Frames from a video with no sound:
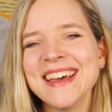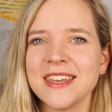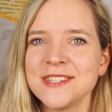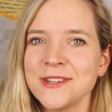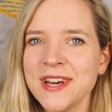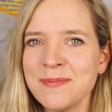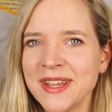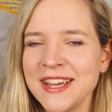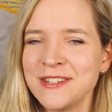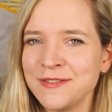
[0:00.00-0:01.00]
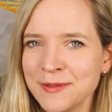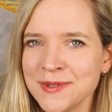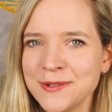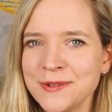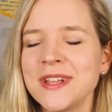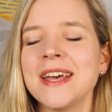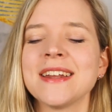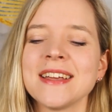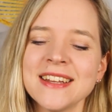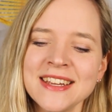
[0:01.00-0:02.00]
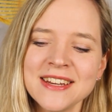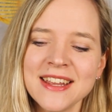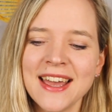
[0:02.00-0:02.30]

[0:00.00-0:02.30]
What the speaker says: And so I applied to film school and I got in,